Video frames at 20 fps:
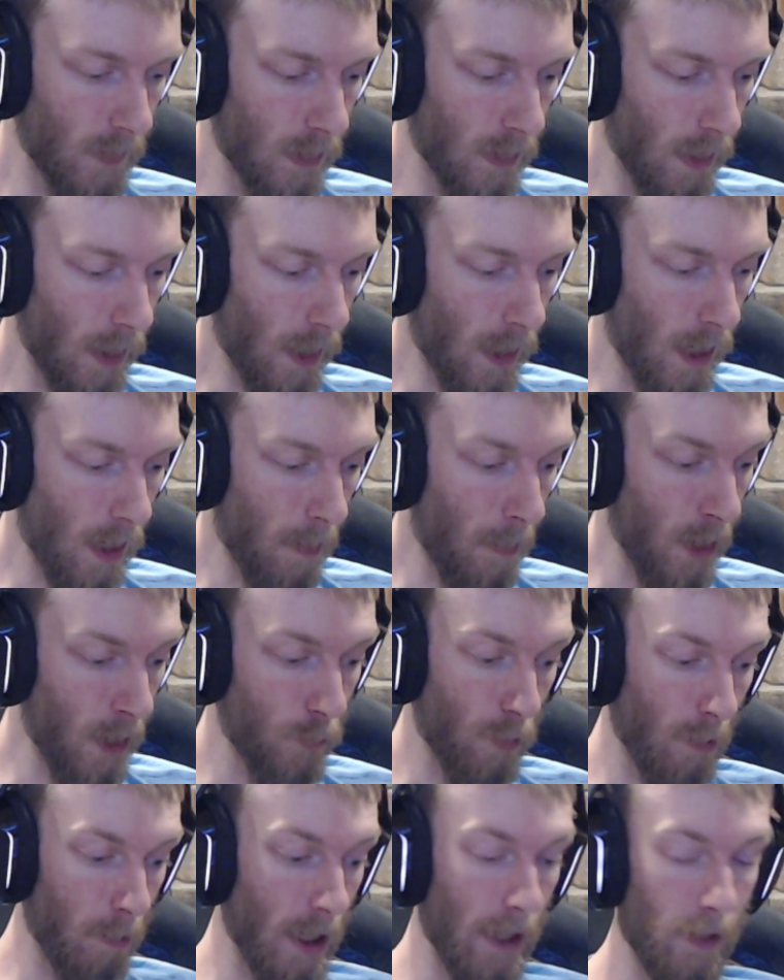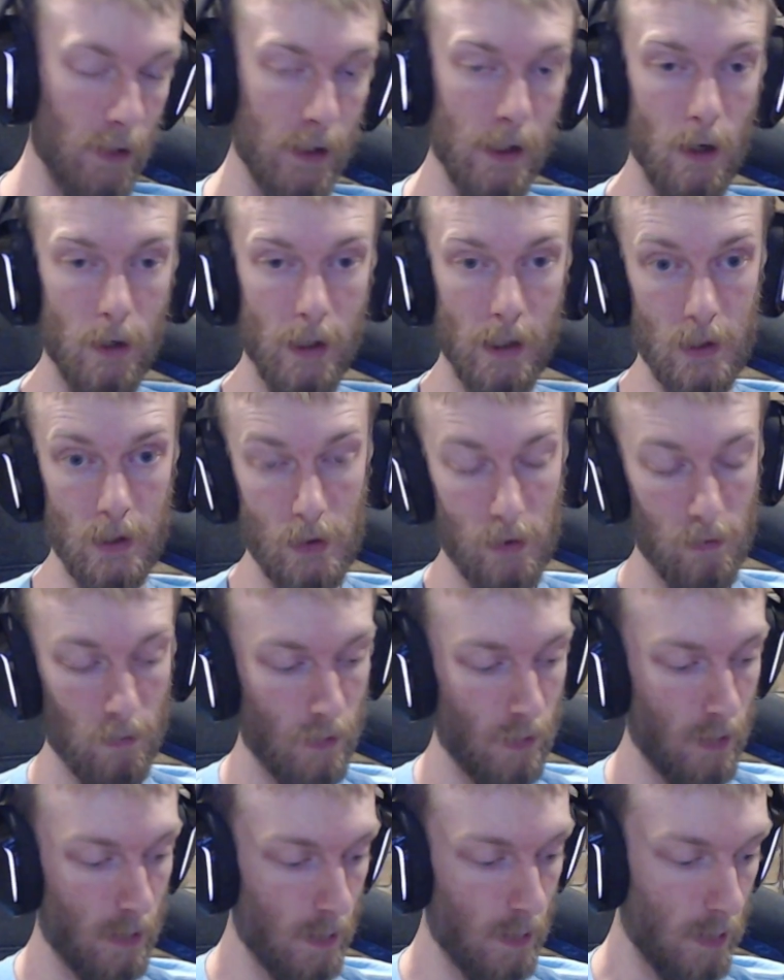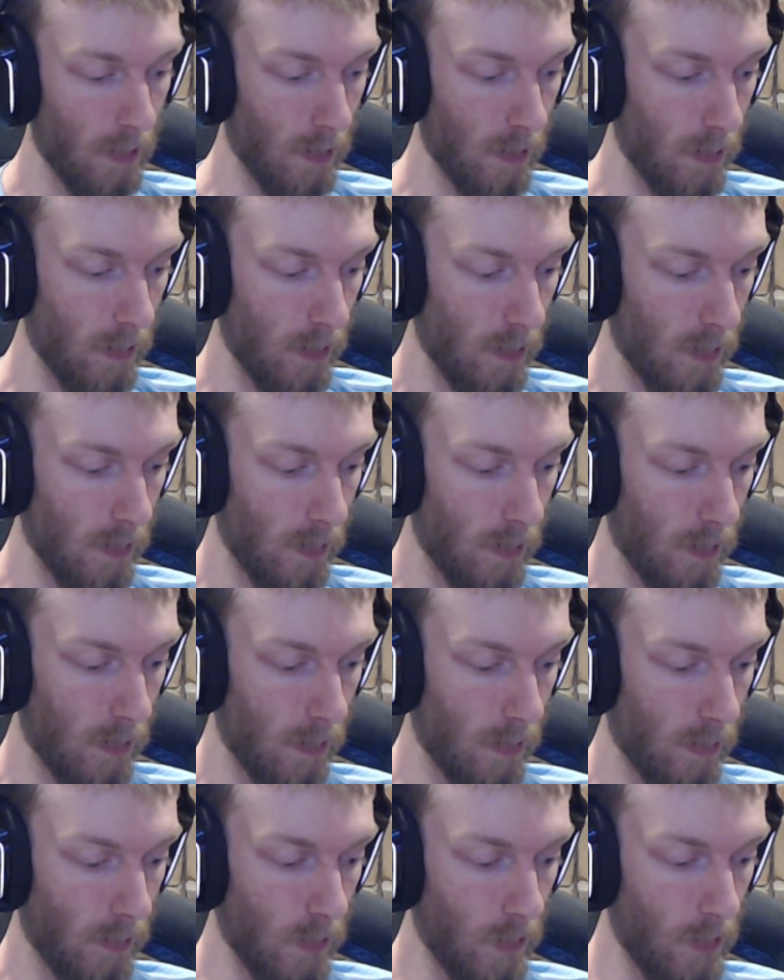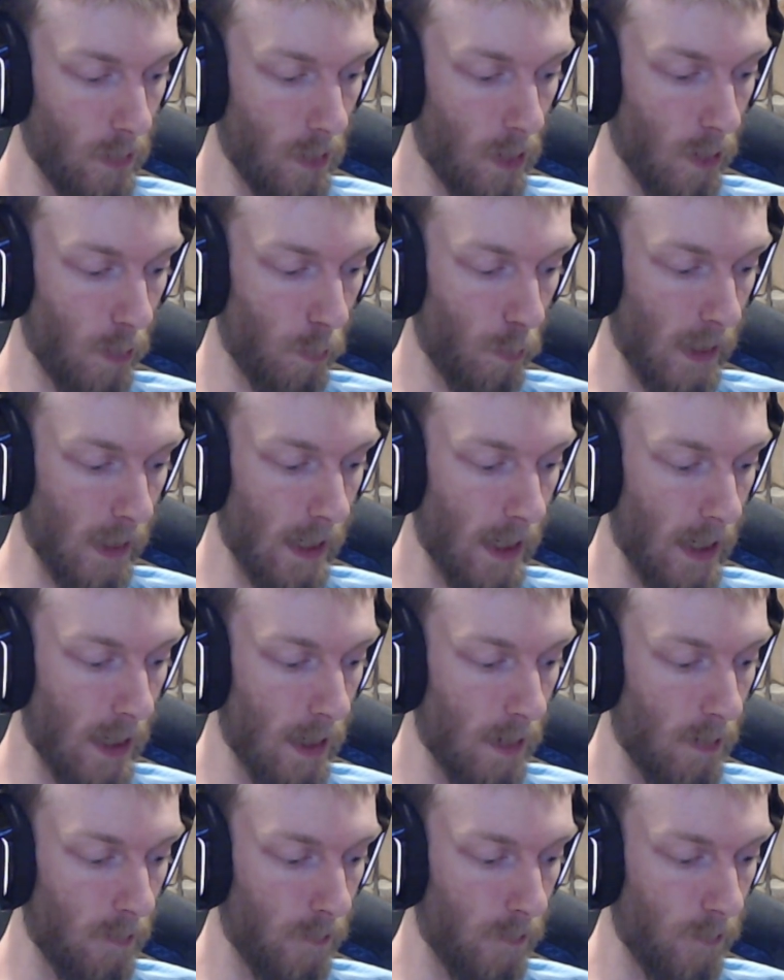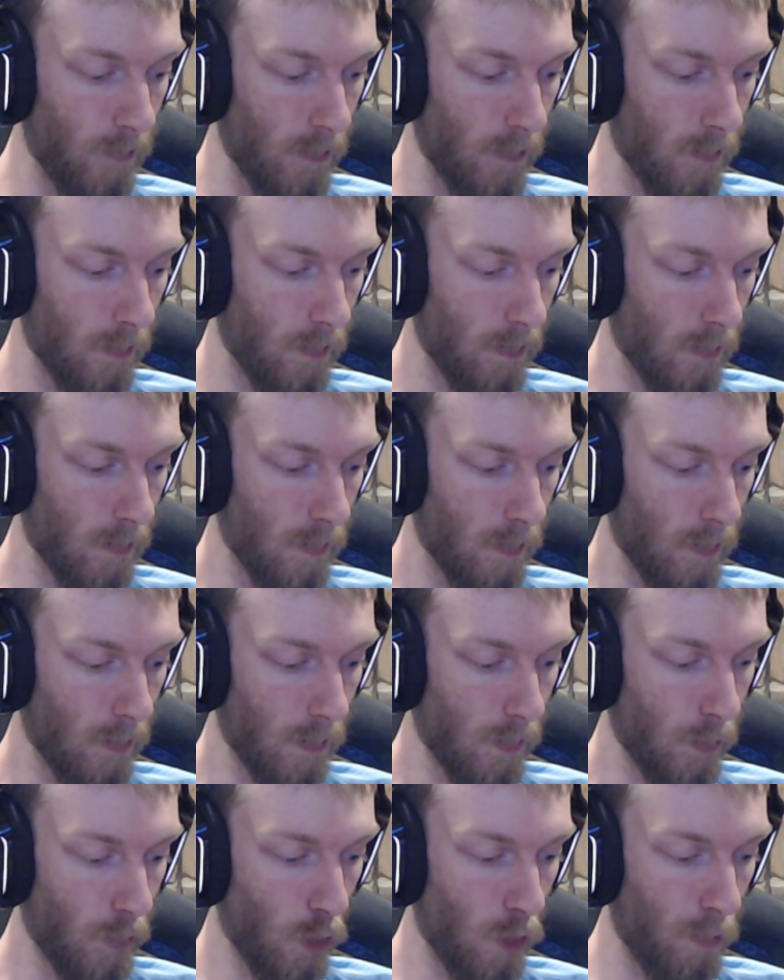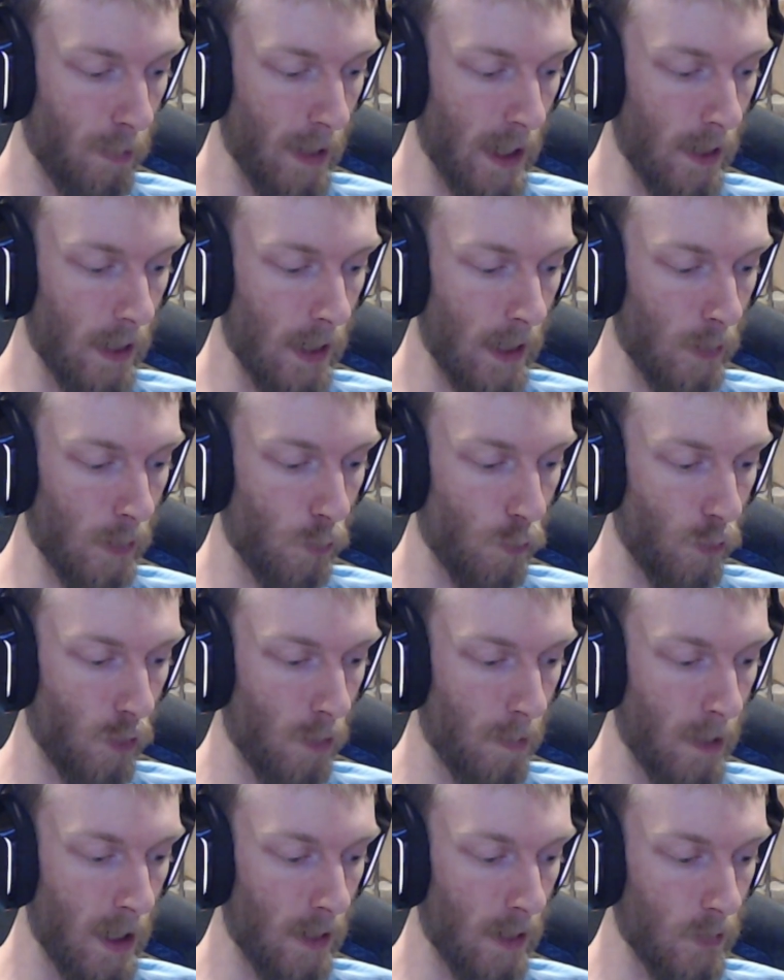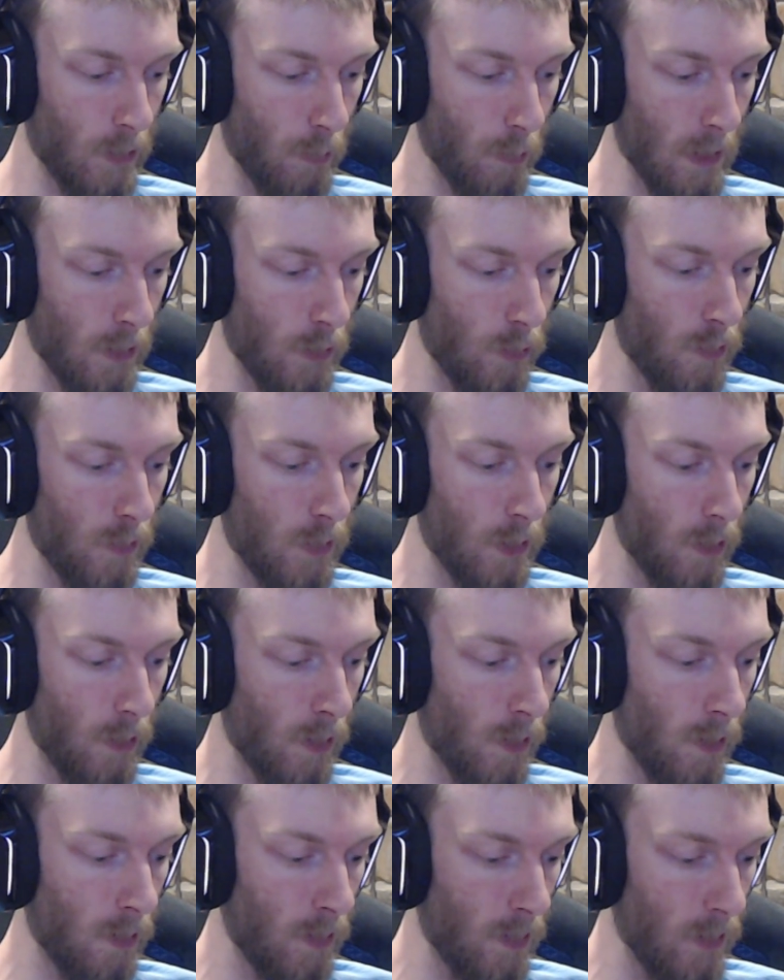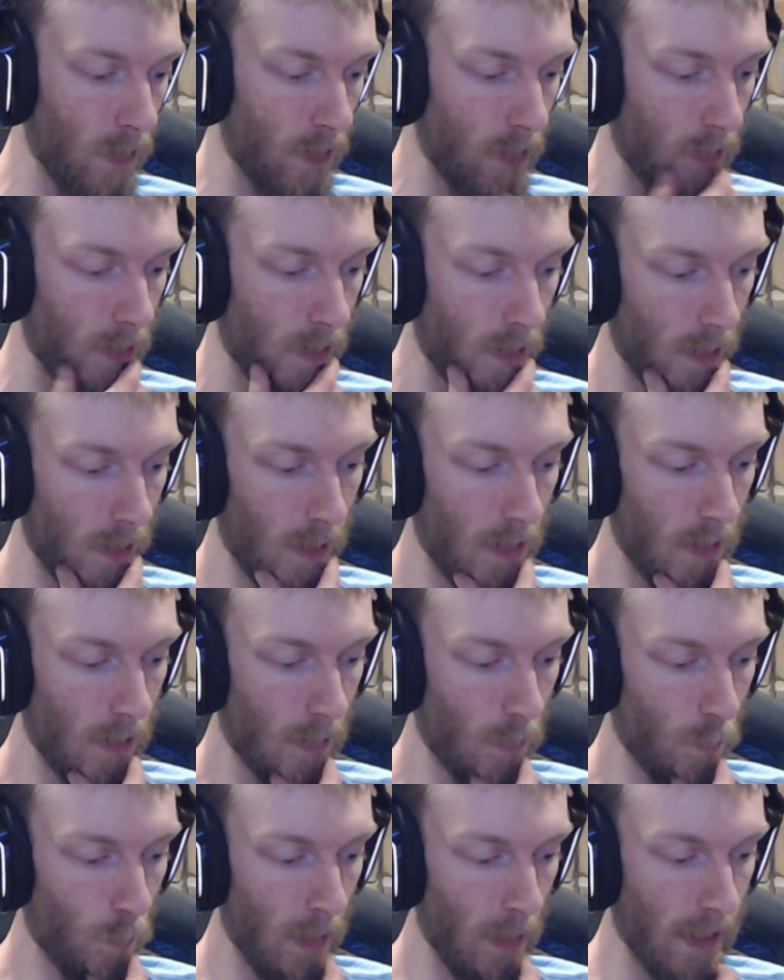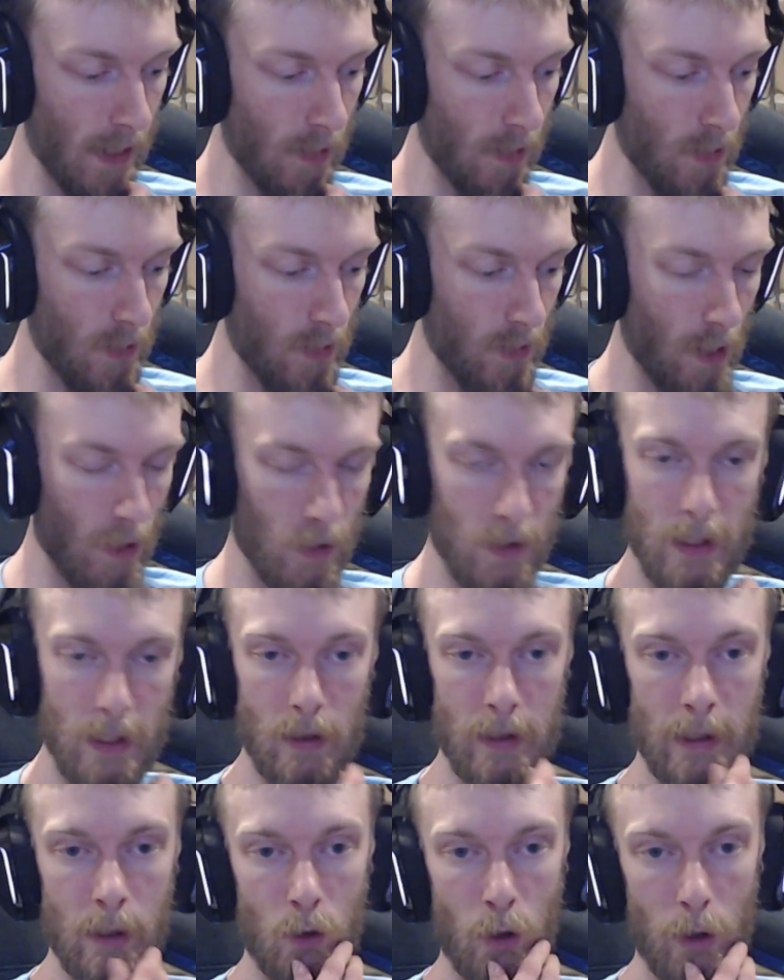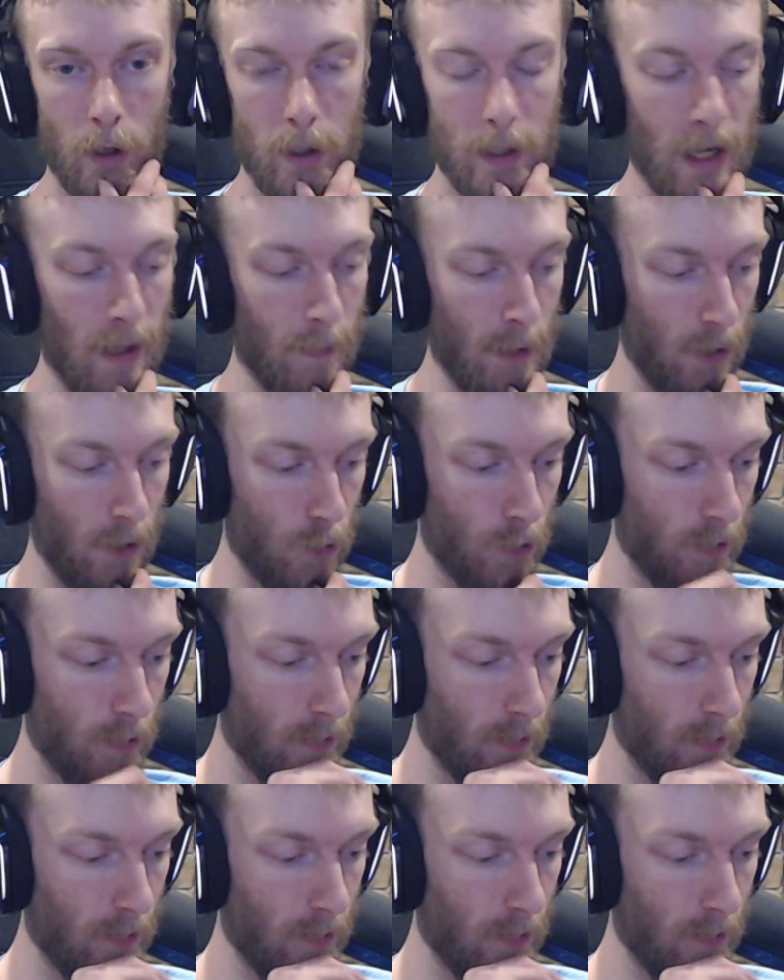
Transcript: I might as well play out the Arceus. So we have Golbat and Crobat, so in 2 turns we get to start dealing a lot of damage.